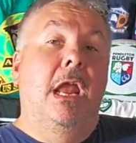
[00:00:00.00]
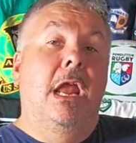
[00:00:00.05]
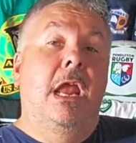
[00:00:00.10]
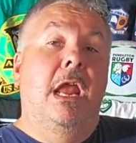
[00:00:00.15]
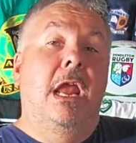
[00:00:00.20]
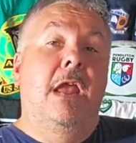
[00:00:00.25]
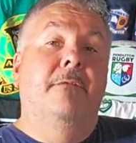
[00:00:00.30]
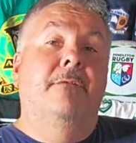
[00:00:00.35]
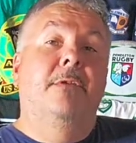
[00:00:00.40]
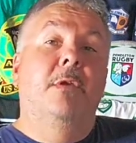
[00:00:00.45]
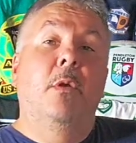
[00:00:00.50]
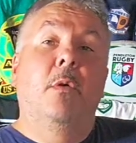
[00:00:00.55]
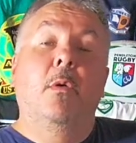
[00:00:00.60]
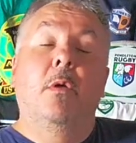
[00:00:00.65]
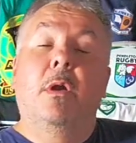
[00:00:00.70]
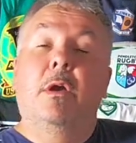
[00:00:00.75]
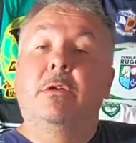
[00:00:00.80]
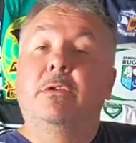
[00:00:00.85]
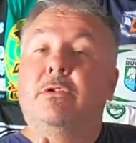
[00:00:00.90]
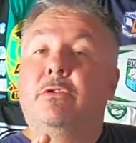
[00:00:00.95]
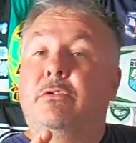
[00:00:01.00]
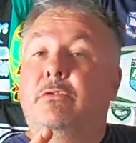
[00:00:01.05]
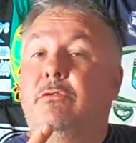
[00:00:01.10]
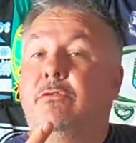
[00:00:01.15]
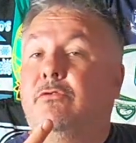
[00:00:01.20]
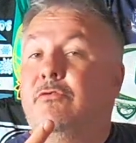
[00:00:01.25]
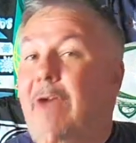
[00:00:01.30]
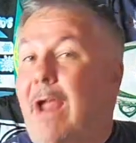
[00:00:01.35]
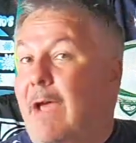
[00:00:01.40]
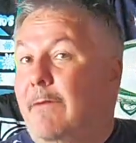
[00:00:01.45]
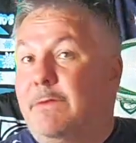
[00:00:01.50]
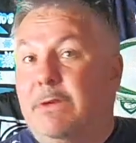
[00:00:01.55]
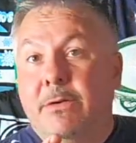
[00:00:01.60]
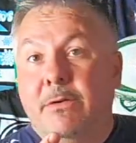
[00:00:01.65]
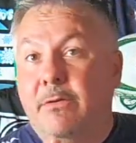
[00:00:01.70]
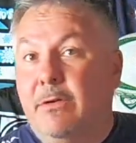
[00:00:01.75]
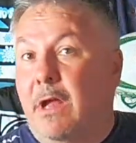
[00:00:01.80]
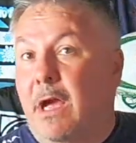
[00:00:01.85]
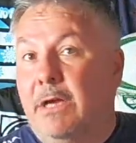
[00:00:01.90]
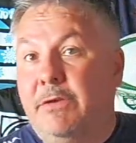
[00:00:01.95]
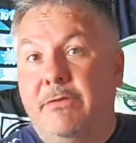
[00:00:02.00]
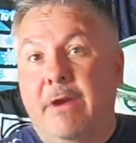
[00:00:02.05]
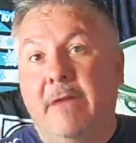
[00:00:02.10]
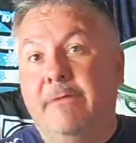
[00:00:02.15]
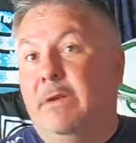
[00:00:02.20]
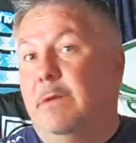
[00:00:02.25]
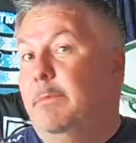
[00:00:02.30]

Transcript: if you're drafted or not drafted,